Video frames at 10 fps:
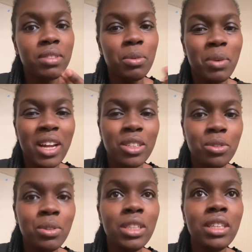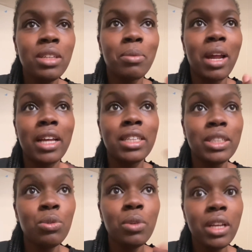when I do eat, when I
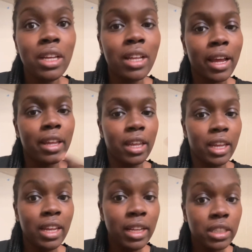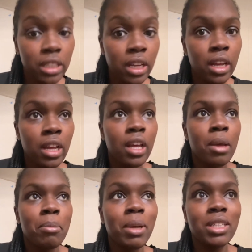do eat like eat
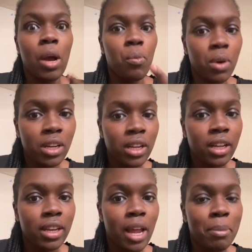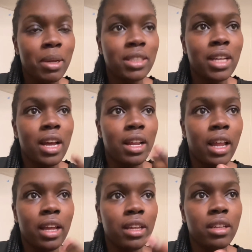because I want it, not because I
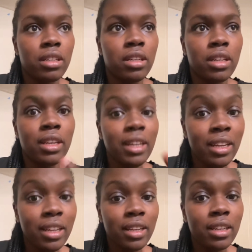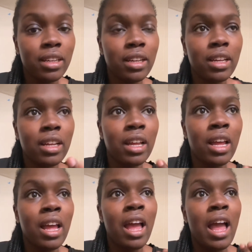like need it.
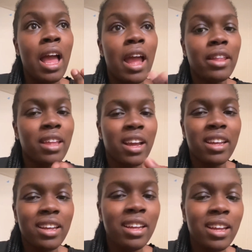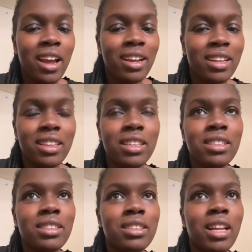As I eat, I get
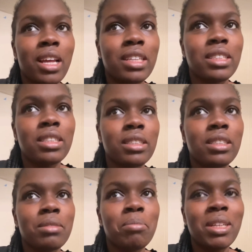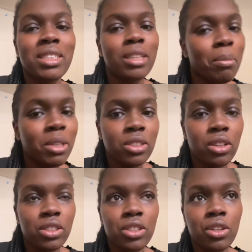this like my stomach
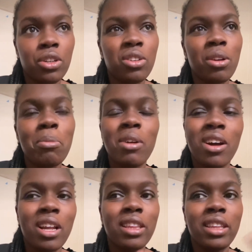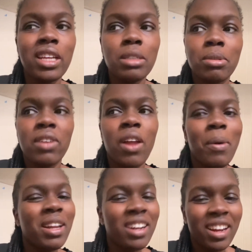starts to hurt. I'm uh, thinking to myself like,
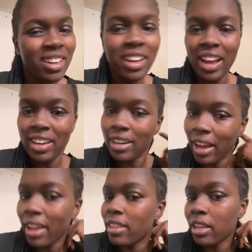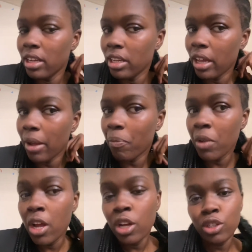why did I eat that? I did not have to eat that.
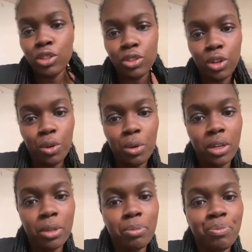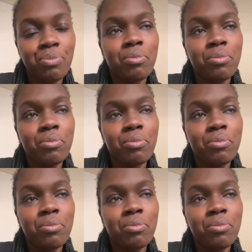So um,